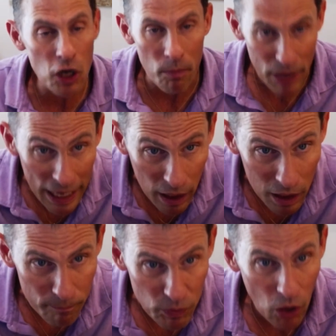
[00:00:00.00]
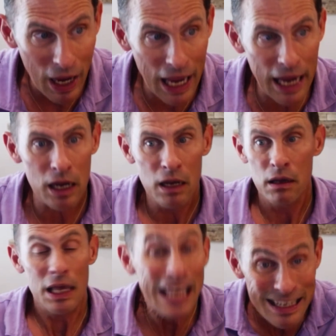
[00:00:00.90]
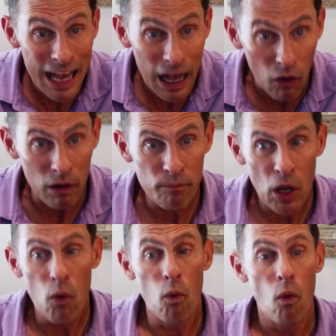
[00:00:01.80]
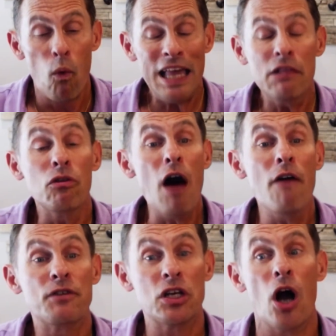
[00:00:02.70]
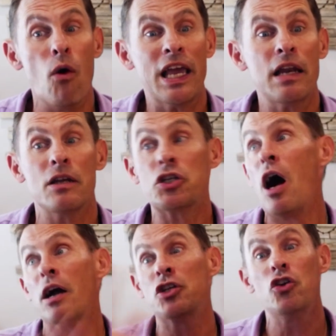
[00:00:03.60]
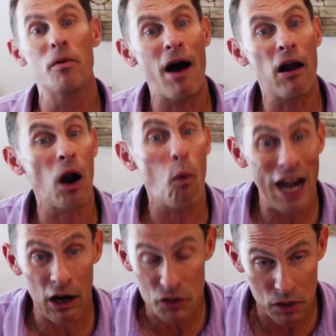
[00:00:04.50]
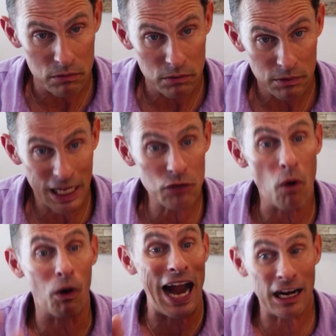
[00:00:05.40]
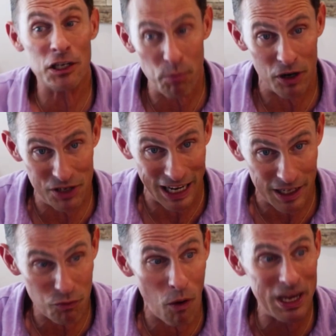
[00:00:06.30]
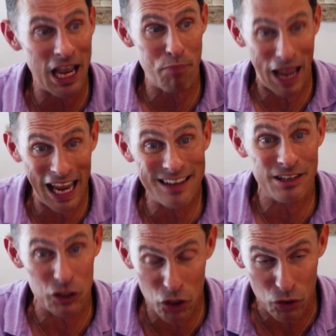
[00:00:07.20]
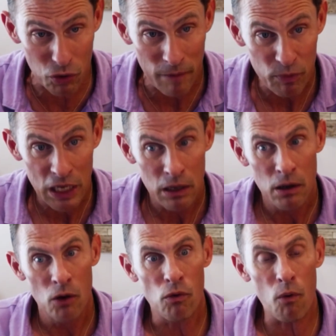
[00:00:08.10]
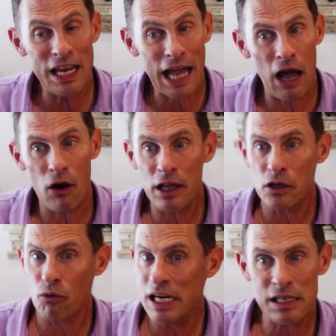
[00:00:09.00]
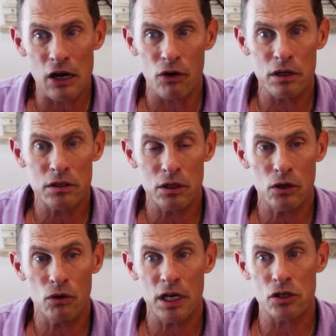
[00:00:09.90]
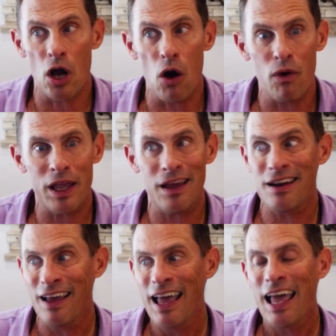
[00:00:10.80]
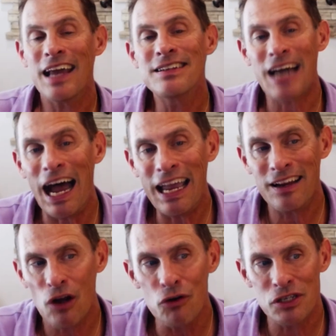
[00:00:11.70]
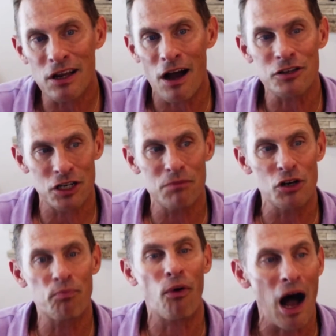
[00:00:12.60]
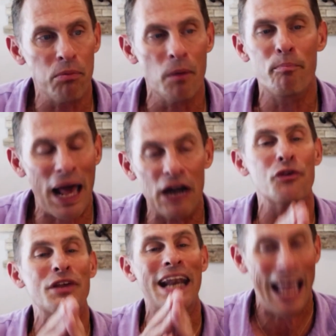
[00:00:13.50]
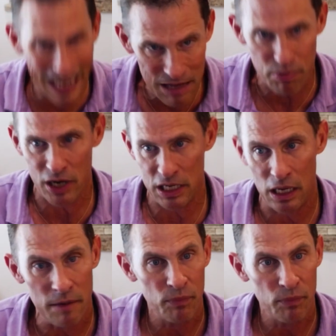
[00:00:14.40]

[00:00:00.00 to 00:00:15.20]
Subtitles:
your pick, okay? Intel. We love to go in and talk to you about our wares. That's what we're experts in. It's what we get paid to do. What we count on the reseller to do is go in and diagnose the customer's problem better than anybody.